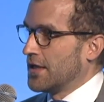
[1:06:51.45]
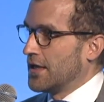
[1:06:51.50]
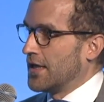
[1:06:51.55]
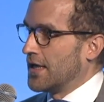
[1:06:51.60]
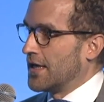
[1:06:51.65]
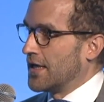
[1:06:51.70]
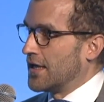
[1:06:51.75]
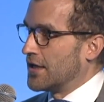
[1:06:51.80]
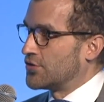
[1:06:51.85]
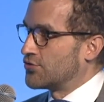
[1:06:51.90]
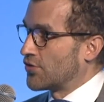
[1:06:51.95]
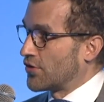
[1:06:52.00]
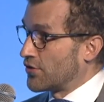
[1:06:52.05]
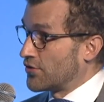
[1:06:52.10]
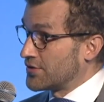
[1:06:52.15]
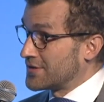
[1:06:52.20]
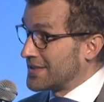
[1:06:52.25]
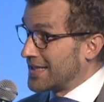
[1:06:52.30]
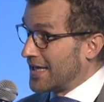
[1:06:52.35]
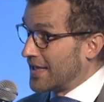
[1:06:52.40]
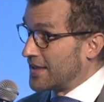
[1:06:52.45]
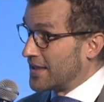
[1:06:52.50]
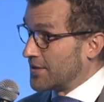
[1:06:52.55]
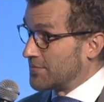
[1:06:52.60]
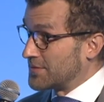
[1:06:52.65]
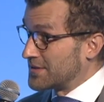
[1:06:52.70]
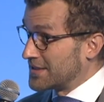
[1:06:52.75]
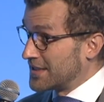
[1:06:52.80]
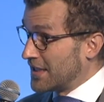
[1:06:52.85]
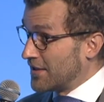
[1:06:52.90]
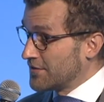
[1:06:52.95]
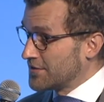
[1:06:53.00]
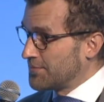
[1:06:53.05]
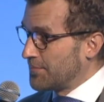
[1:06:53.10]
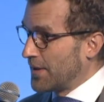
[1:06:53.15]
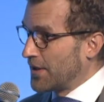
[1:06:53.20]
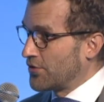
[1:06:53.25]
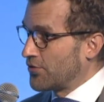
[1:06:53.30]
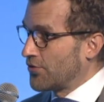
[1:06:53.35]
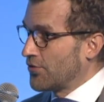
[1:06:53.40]
to understand themselves
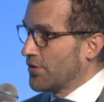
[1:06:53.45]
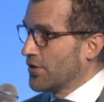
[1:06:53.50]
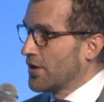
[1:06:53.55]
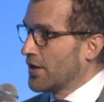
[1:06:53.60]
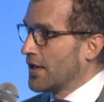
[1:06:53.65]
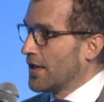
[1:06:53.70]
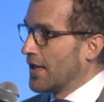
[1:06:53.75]
better.